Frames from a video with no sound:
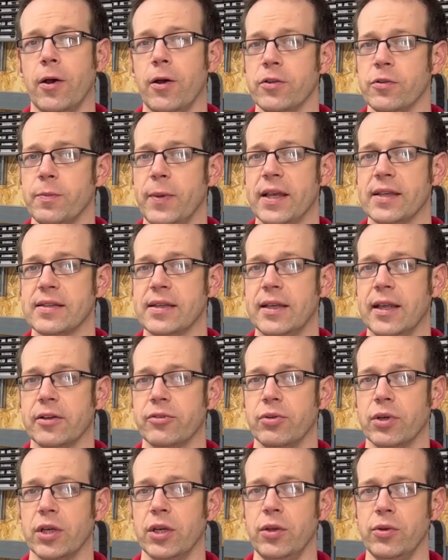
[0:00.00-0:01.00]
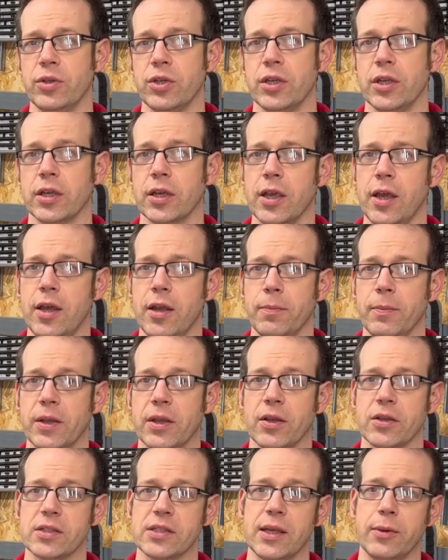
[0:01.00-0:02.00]
Ozbek's electrocution occurred
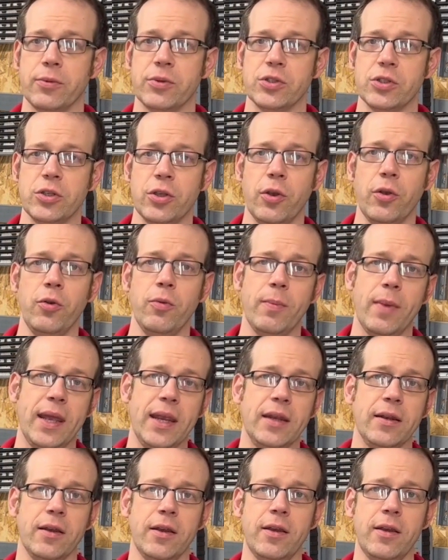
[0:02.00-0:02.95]
because there was no main